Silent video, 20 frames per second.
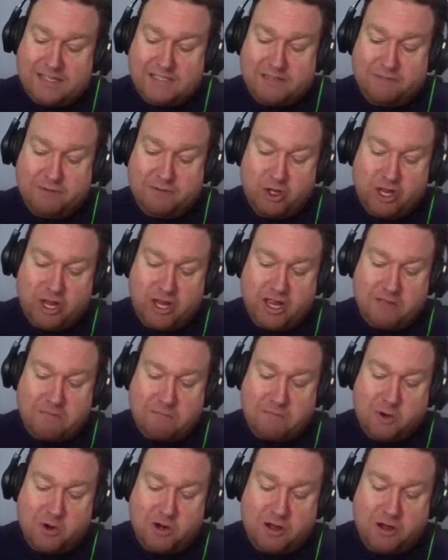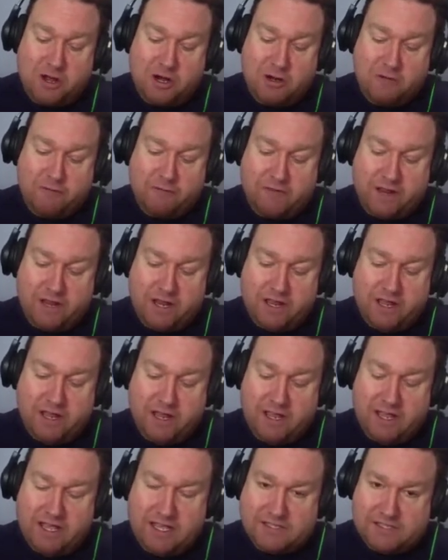of looking at pornography
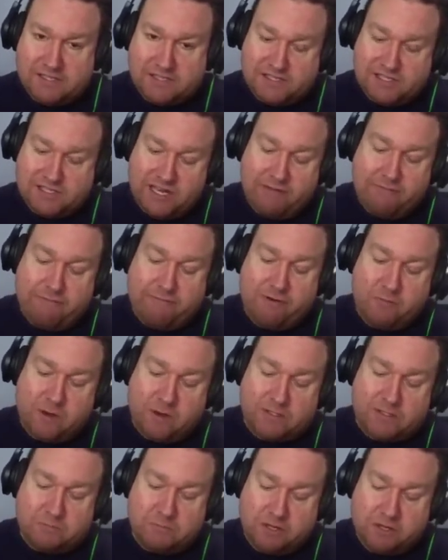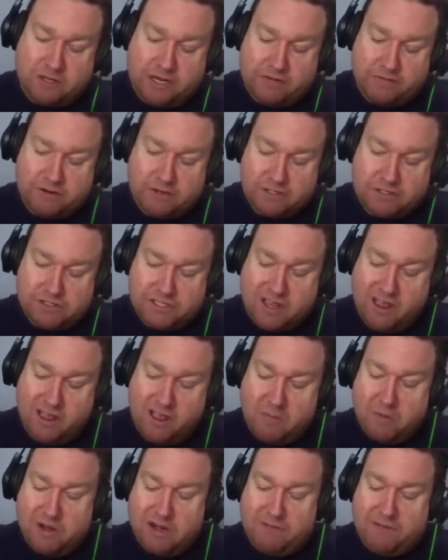is a sin for most believers,
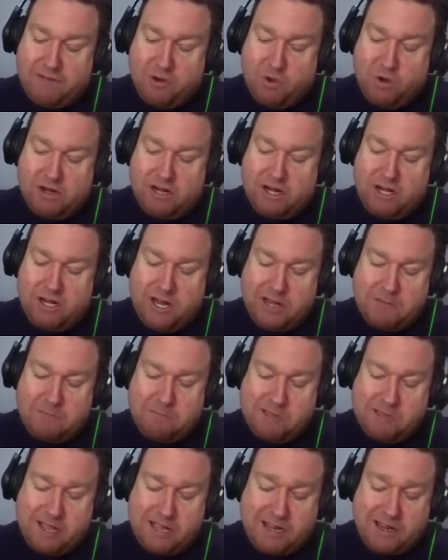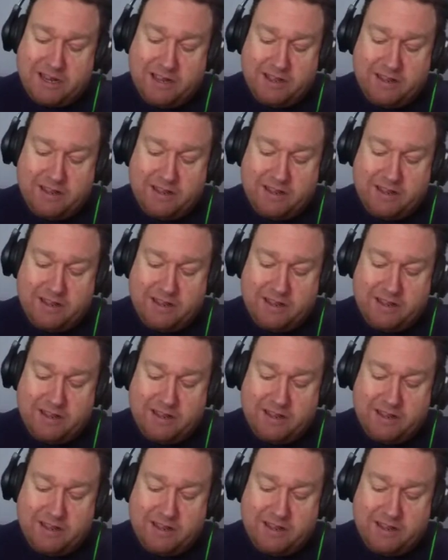but if you want to nitpick,